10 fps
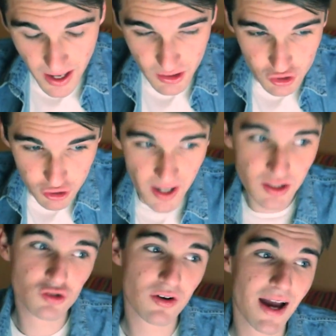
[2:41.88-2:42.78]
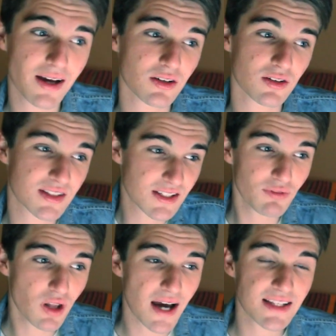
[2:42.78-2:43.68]
and trying to drag
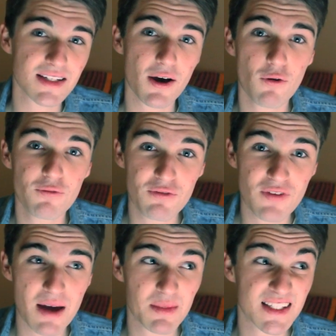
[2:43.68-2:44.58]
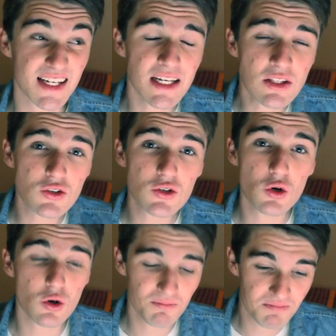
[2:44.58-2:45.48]
civilized, healthy families into
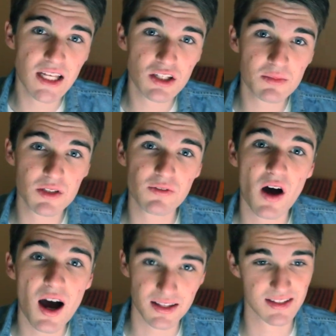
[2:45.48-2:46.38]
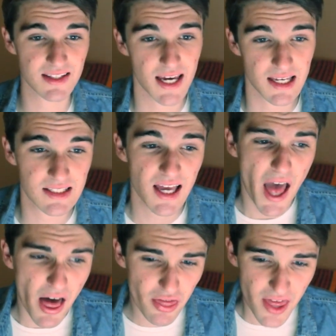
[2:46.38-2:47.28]
your kingdoms of heart disease,
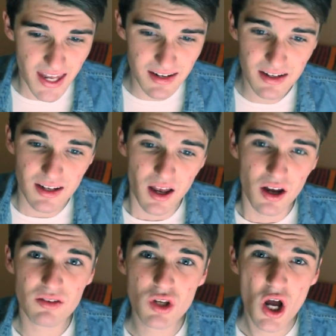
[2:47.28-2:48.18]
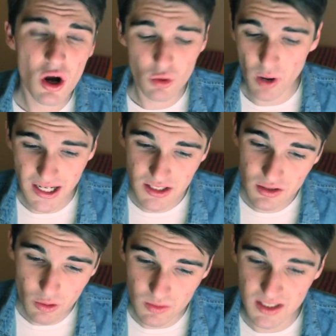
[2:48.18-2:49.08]
then no, I
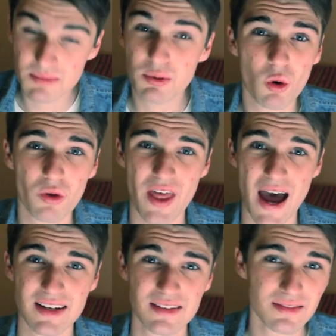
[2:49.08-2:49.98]
don't support that.